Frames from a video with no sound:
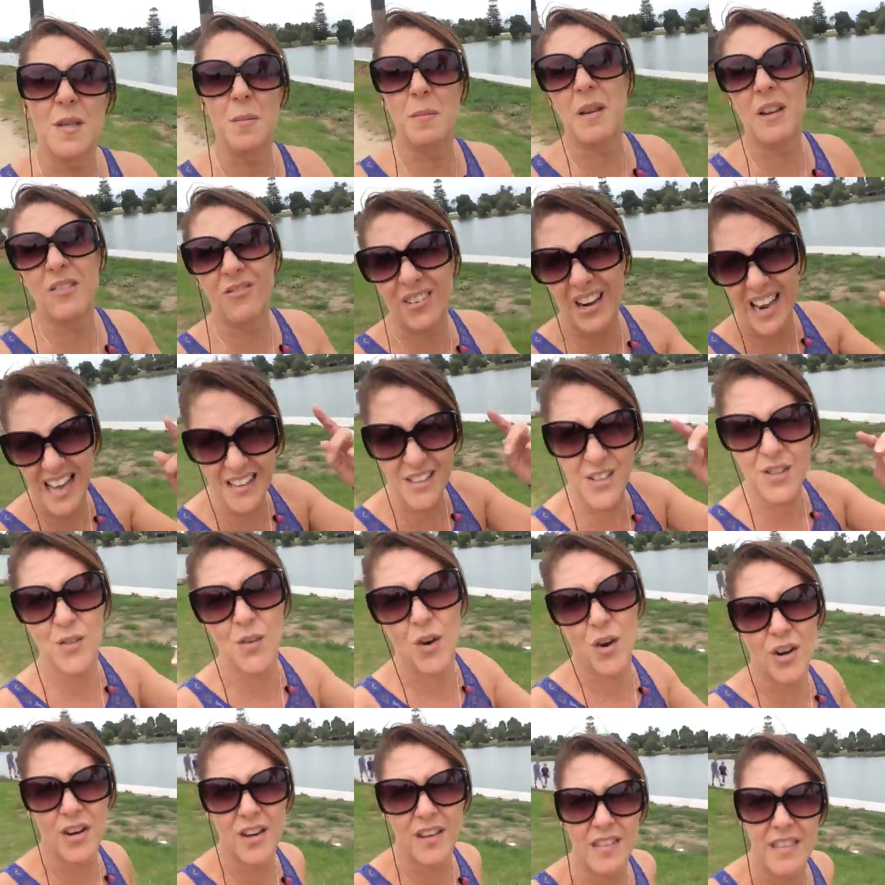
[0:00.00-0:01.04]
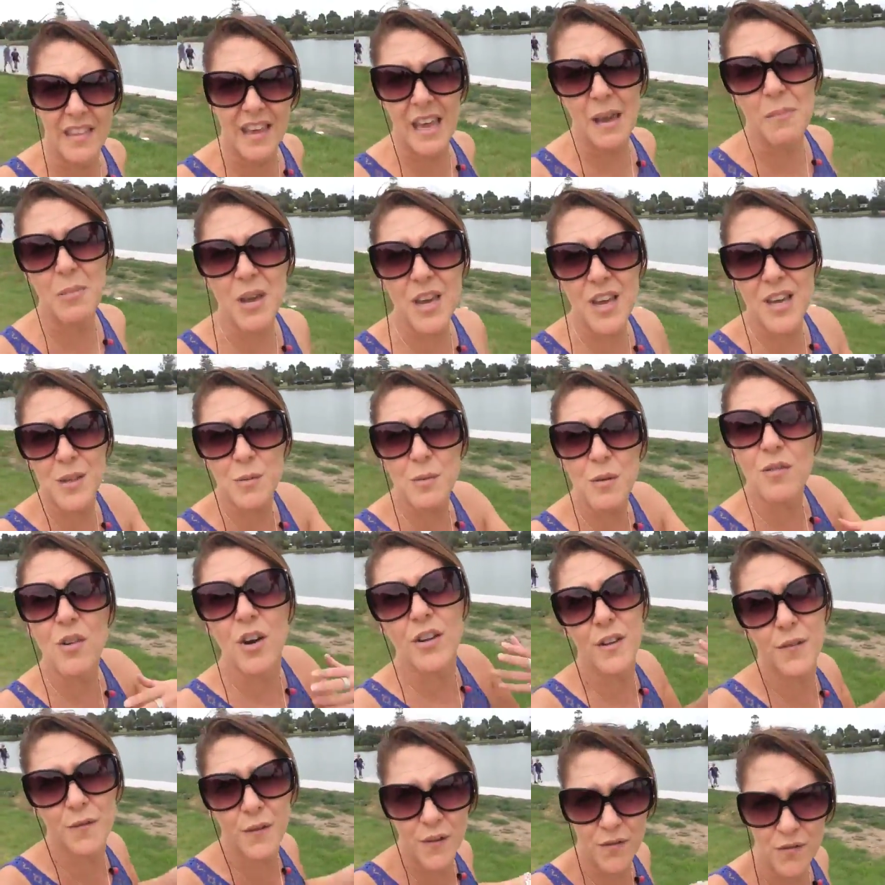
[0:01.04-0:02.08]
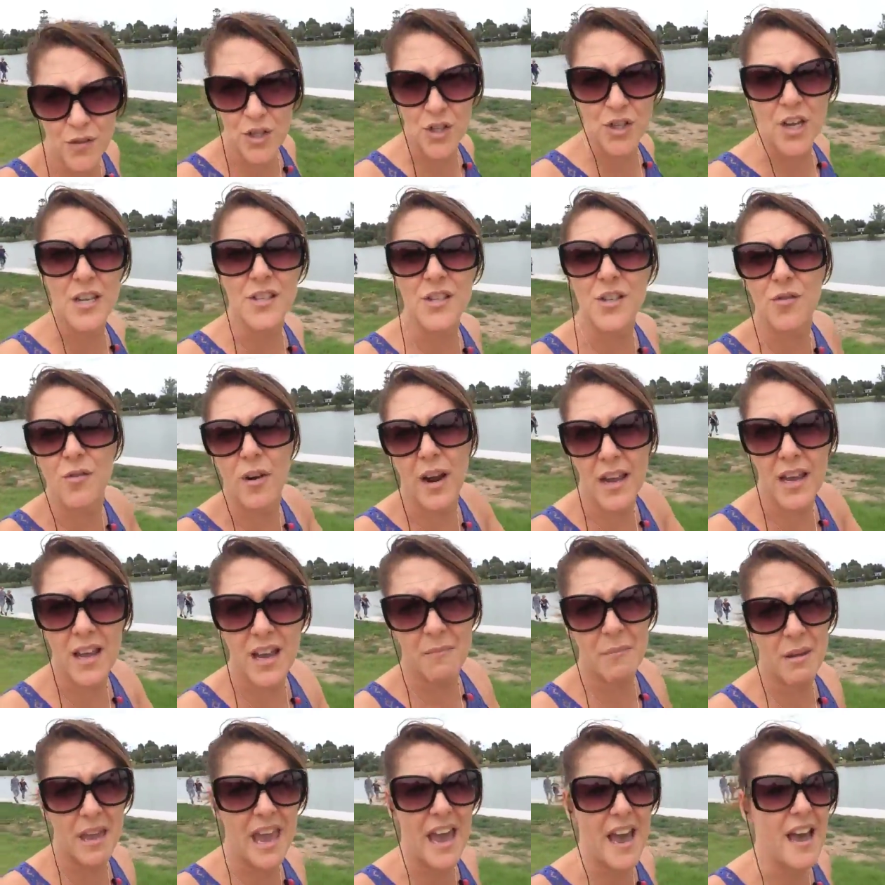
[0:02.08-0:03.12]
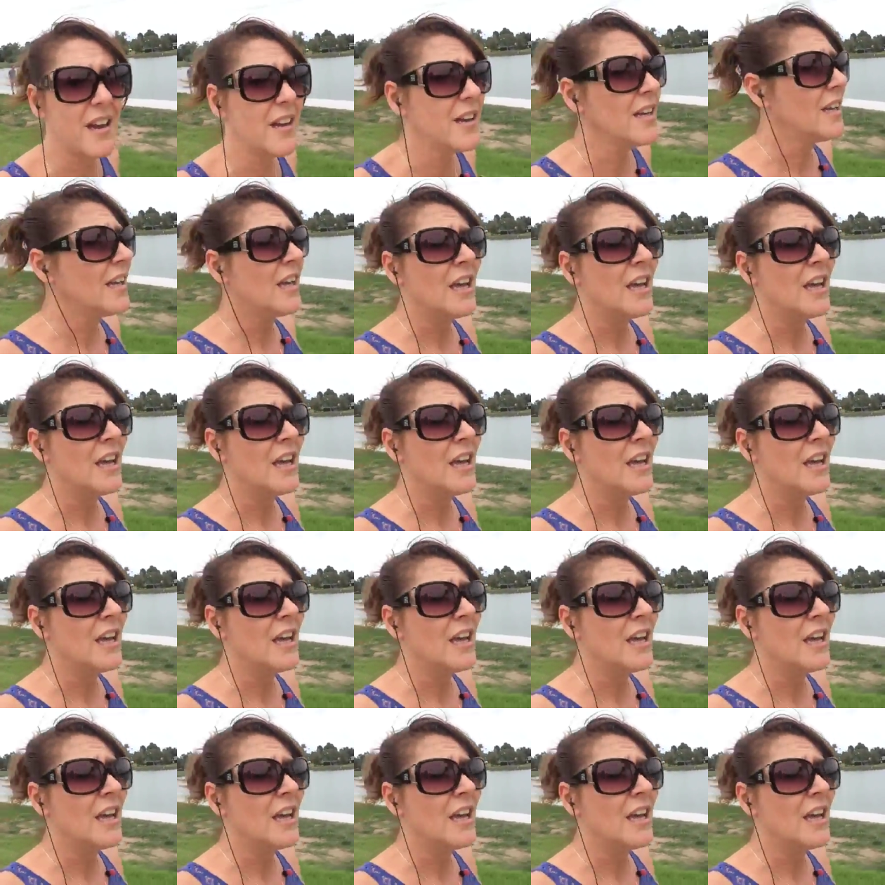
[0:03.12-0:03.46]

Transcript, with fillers: a bit of lust thrown in there because we've got the Fifty Shades of Grey coming out.